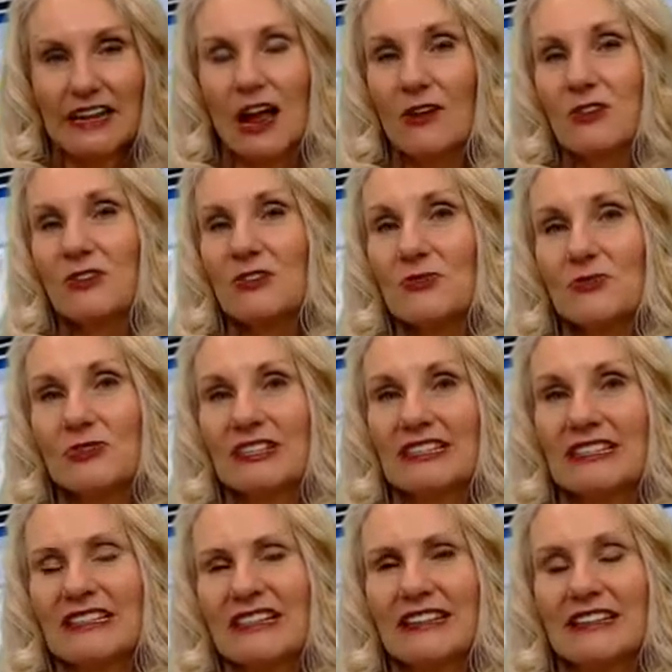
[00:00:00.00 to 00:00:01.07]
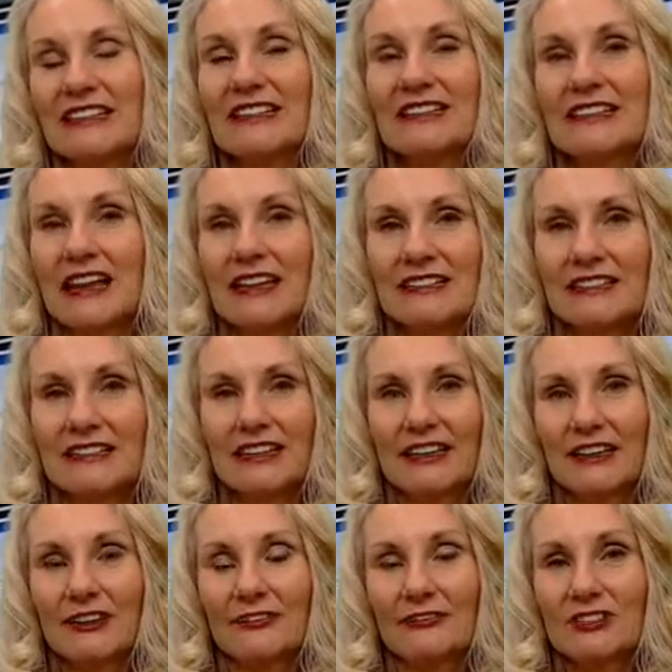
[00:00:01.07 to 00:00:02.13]
How can we see this as a
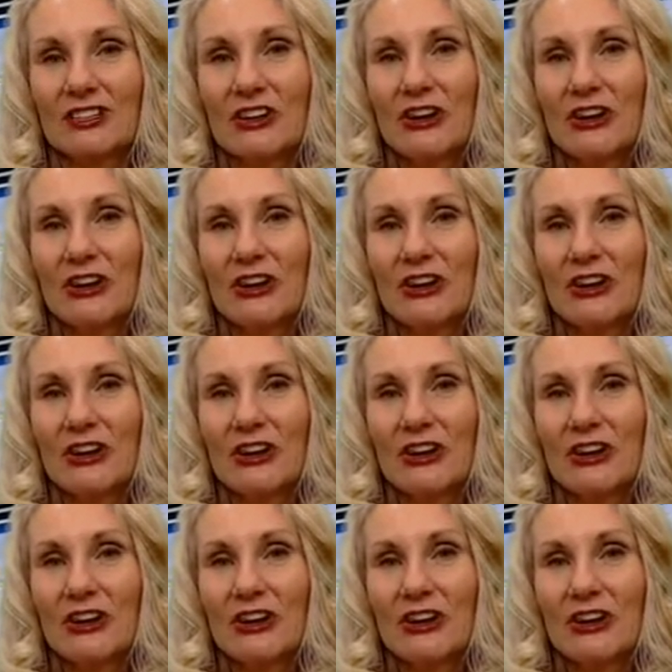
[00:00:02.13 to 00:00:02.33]
gift?